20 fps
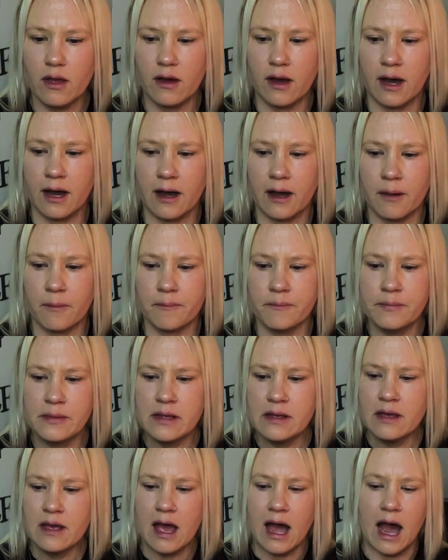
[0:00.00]

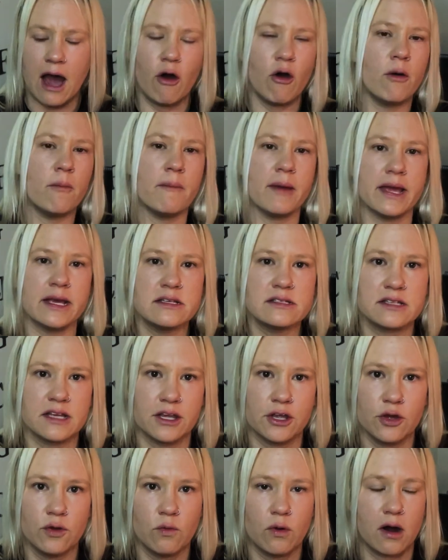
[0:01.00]
how
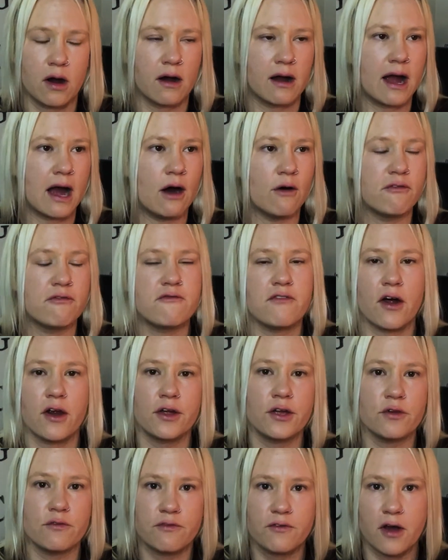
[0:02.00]
amazing you are, how far
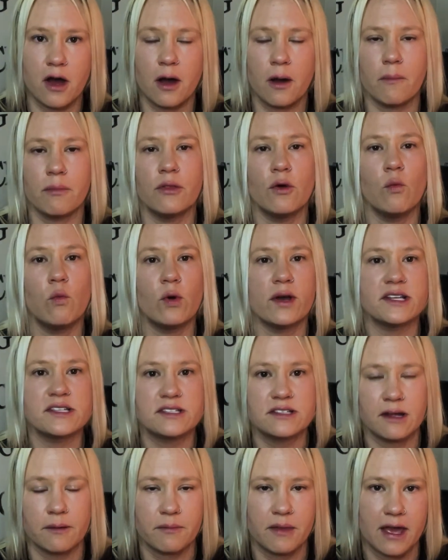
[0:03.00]
you've come, the
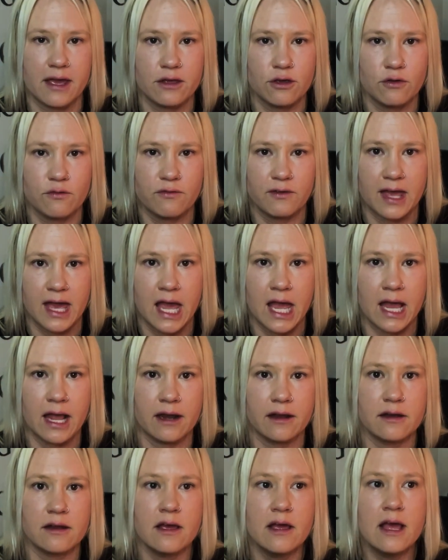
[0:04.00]
wisdom that you've
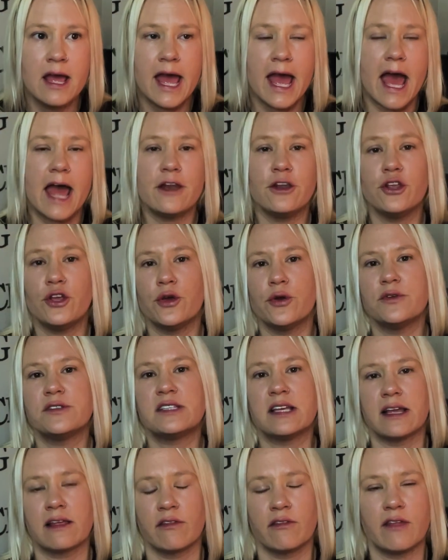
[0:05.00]
gained. And
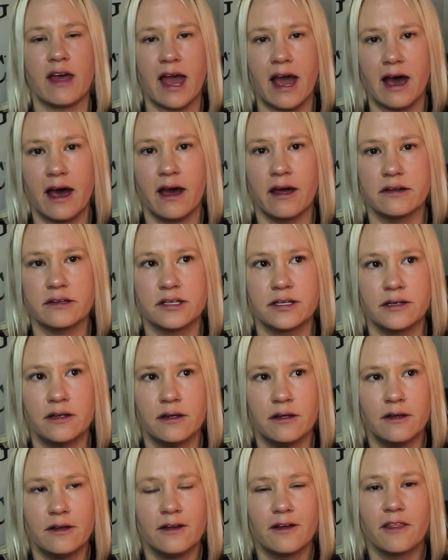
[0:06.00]
using that
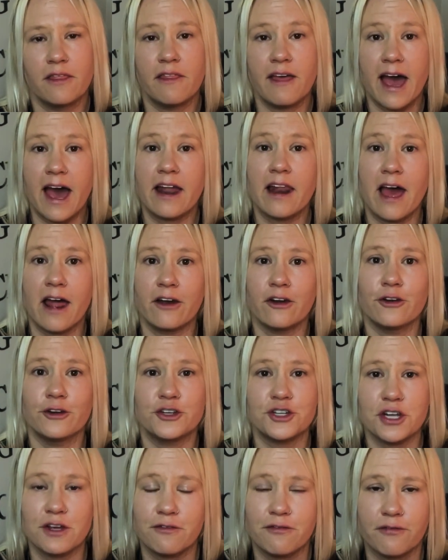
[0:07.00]

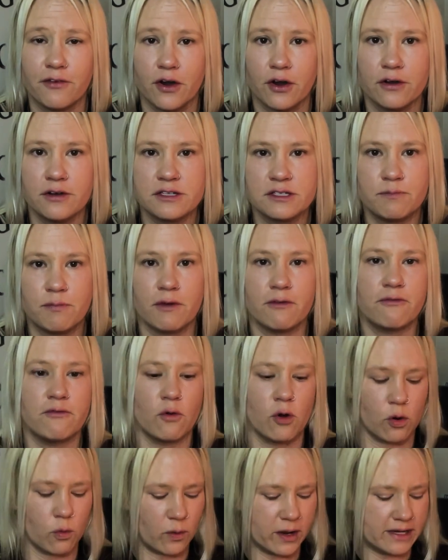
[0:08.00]
energy first
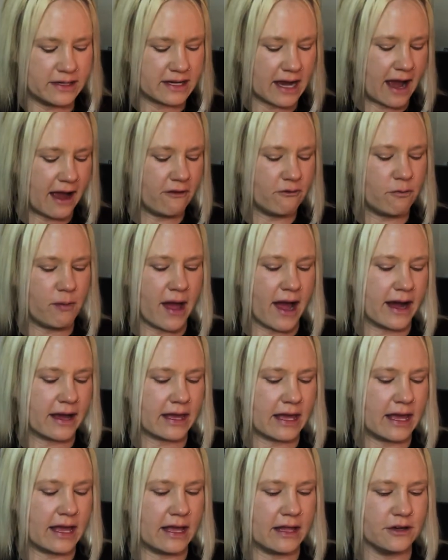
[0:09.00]
before we dive
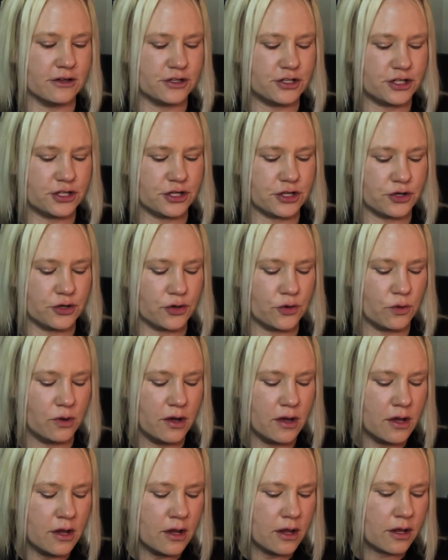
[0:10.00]
back into,
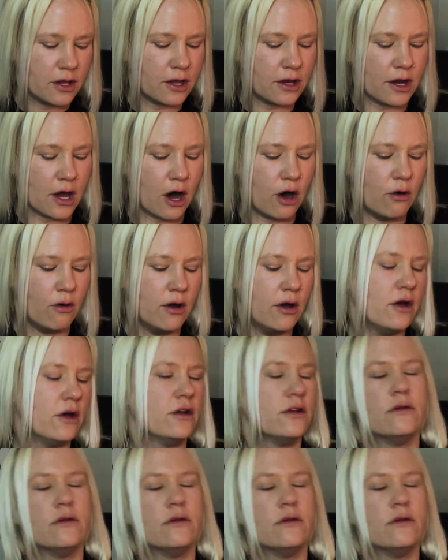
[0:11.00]
you know,